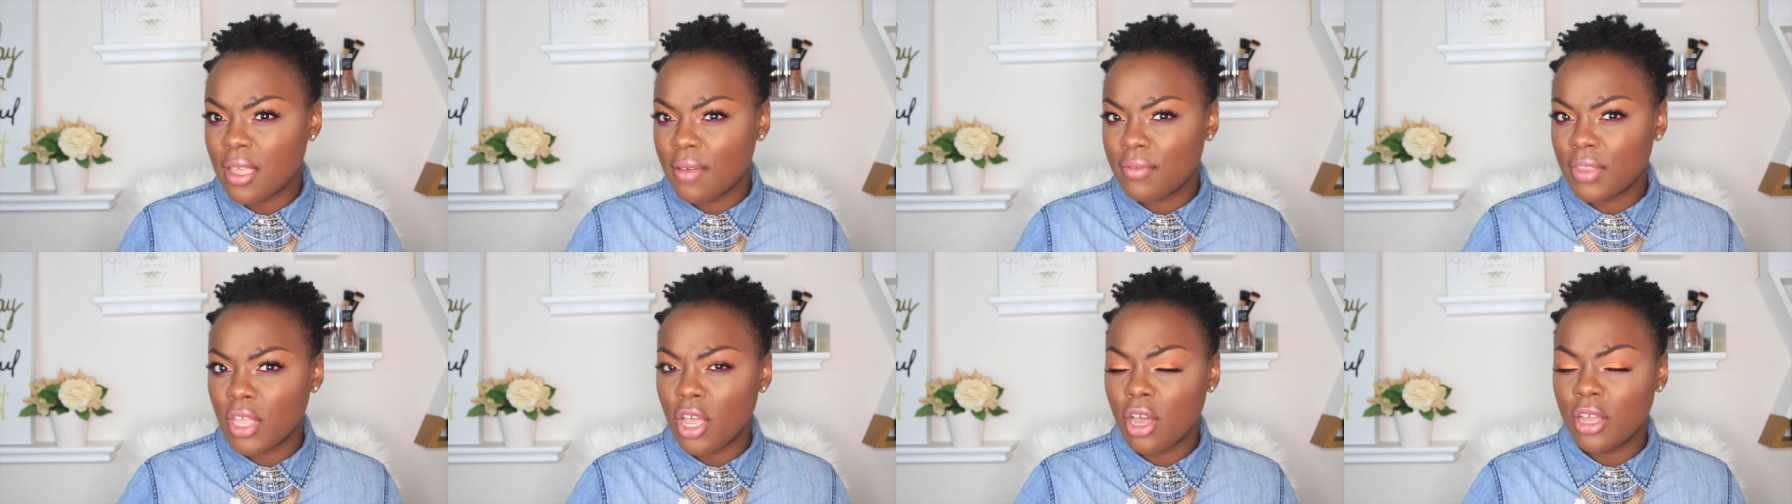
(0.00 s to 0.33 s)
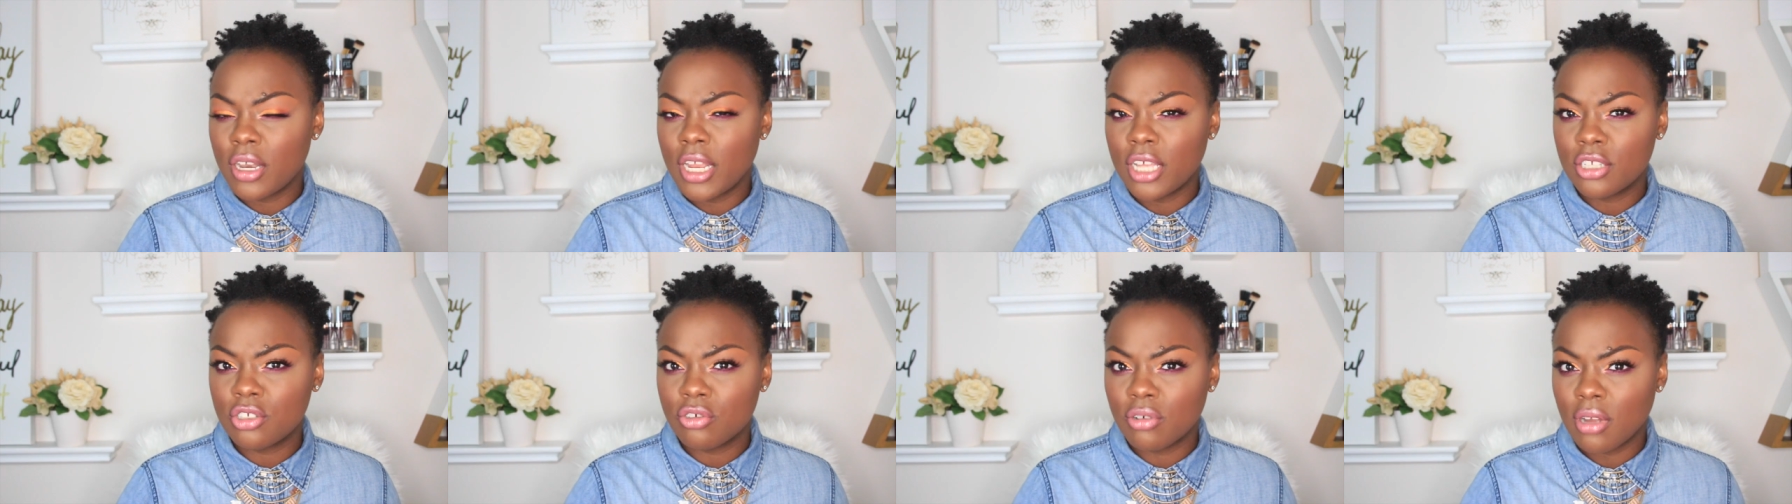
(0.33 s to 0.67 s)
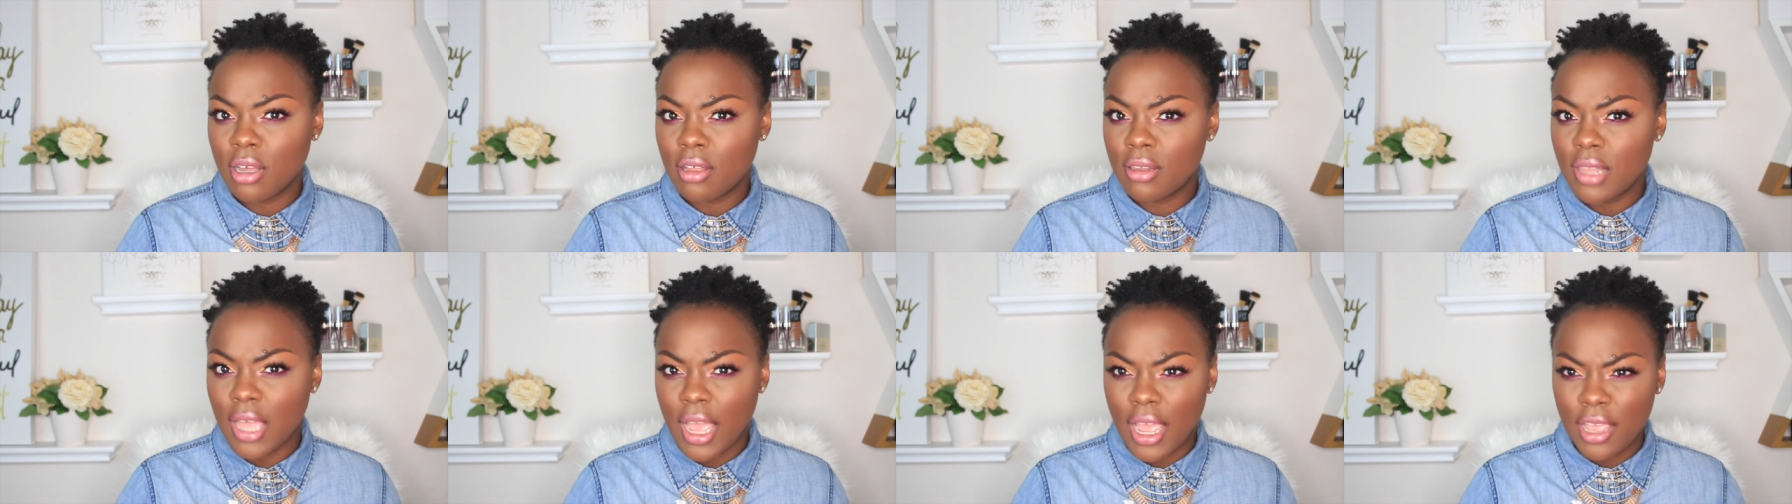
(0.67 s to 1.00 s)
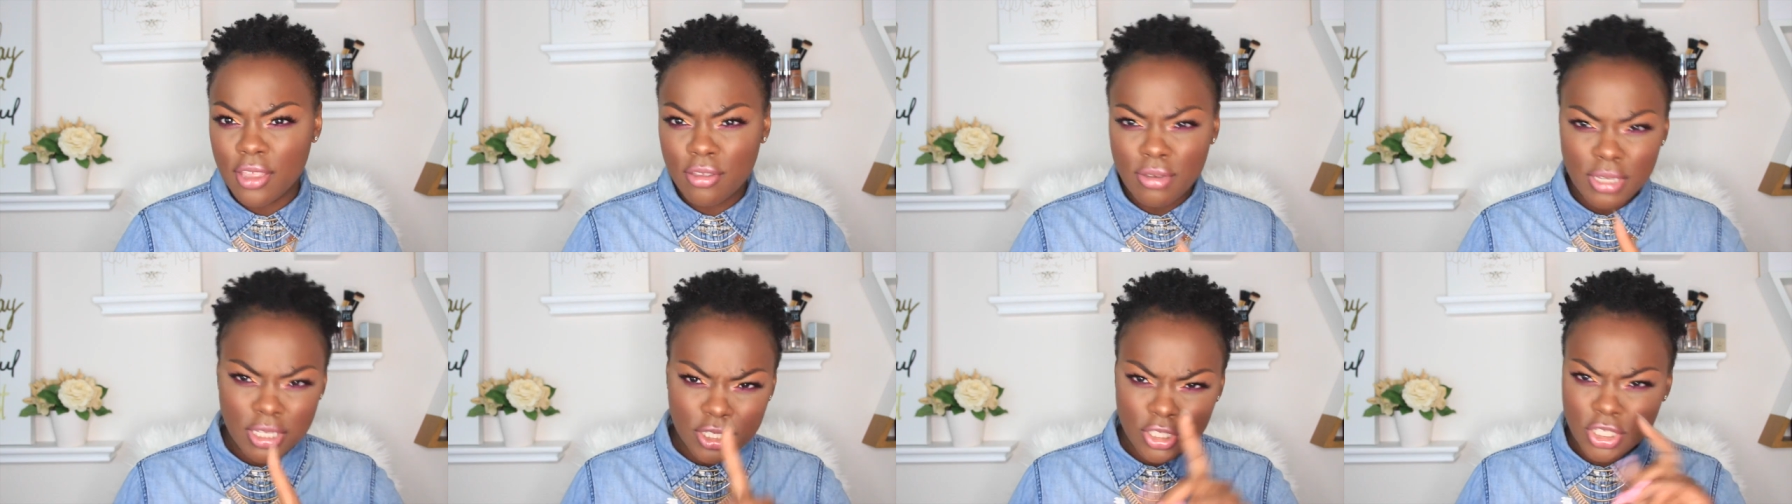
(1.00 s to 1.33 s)
Lovely All Natural
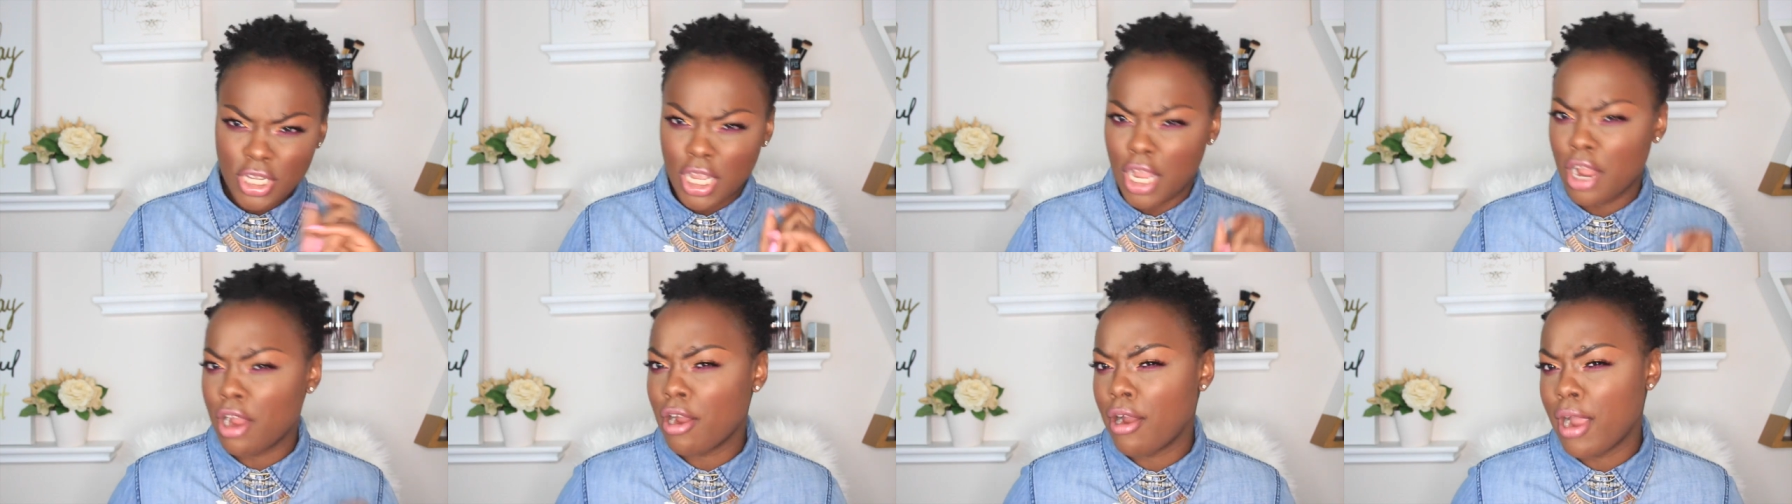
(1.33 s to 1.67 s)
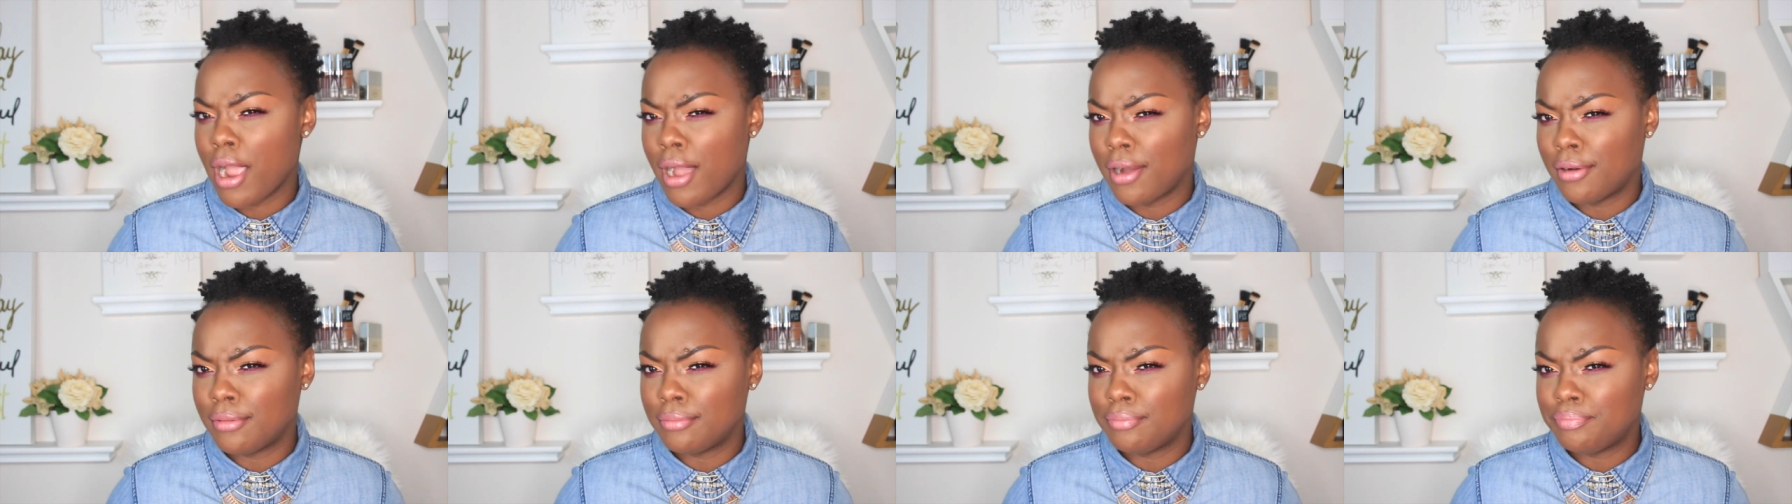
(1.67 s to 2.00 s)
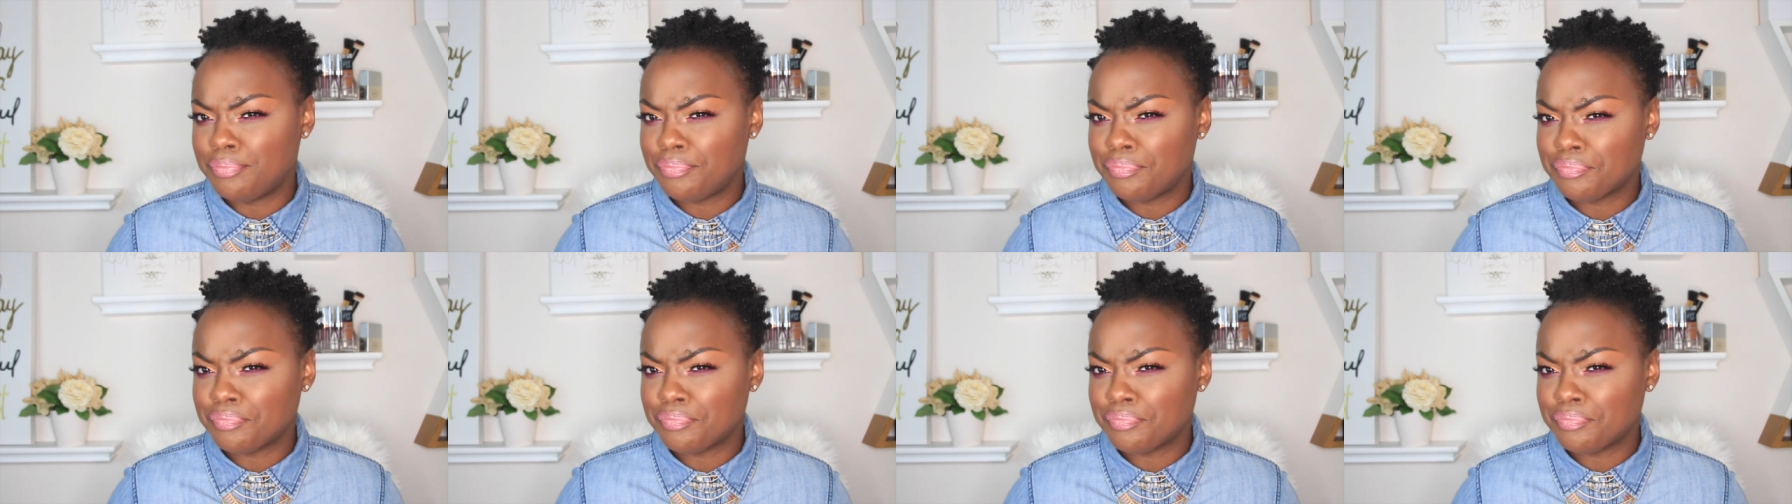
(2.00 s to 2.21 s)
line, you need to check her out,